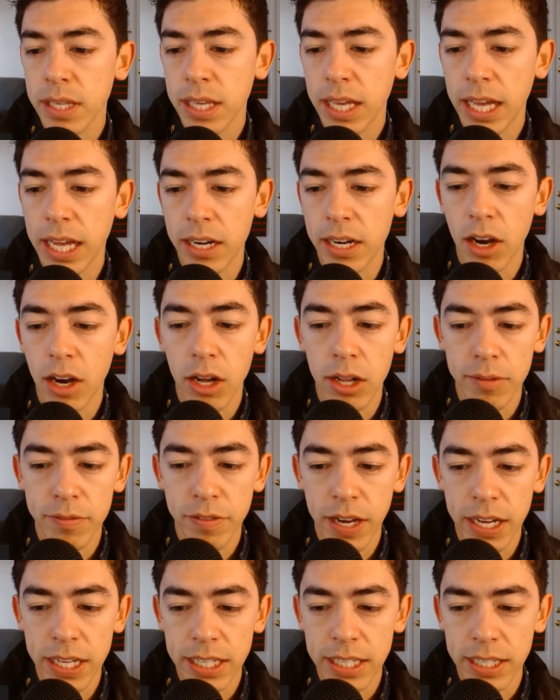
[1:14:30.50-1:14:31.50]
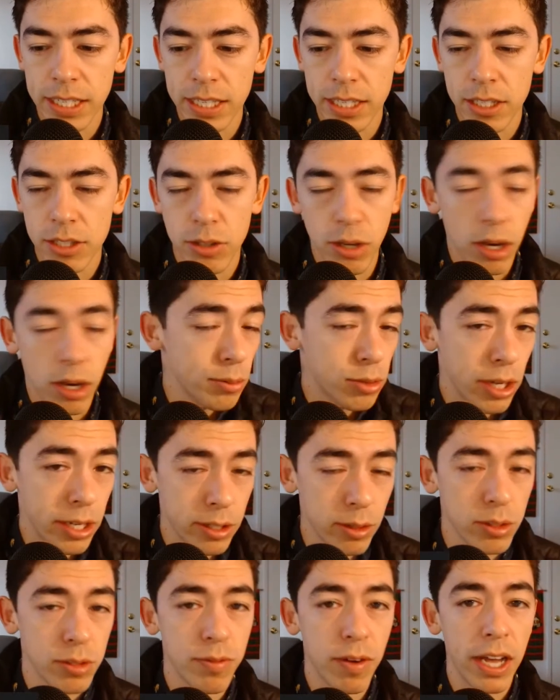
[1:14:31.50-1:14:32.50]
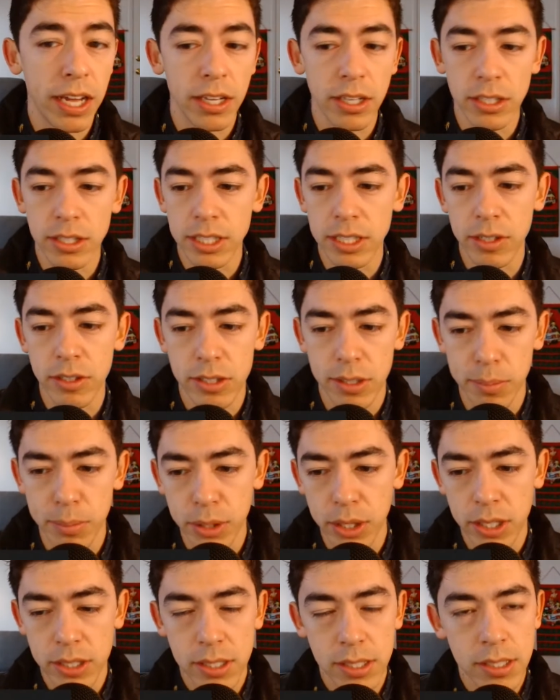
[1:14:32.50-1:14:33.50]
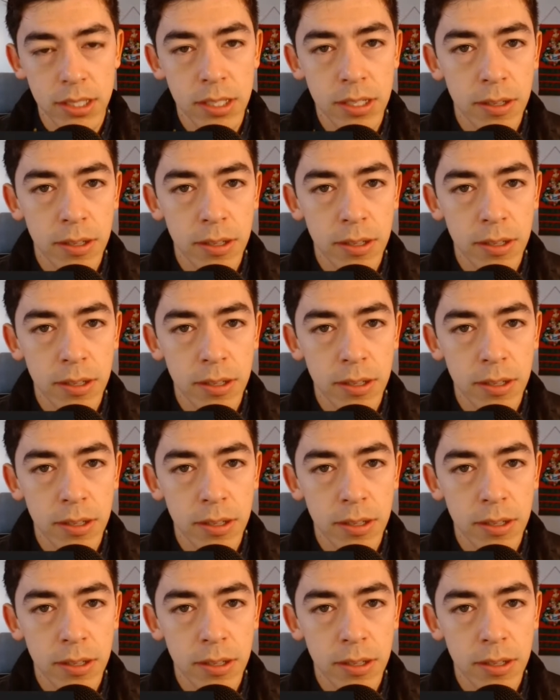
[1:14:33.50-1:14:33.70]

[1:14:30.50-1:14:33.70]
And all I'm finding, all I'm trying to do is find good deals on books.